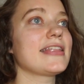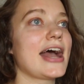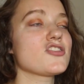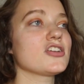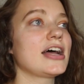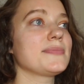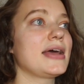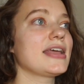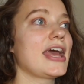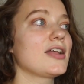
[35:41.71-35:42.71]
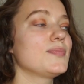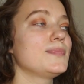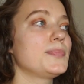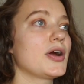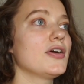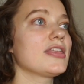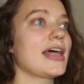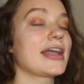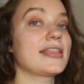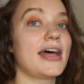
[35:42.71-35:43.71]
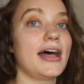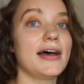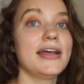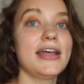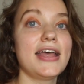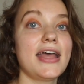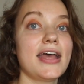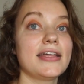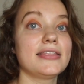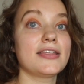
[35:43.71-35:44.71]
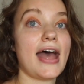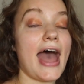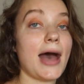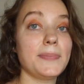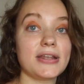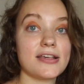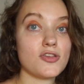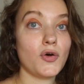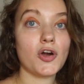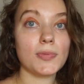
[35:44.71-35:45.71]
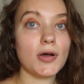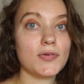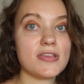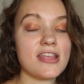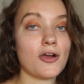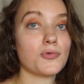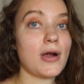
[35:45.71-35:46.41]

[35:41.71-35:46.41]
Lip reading: natural unmedicated birth, like the happiness hormones that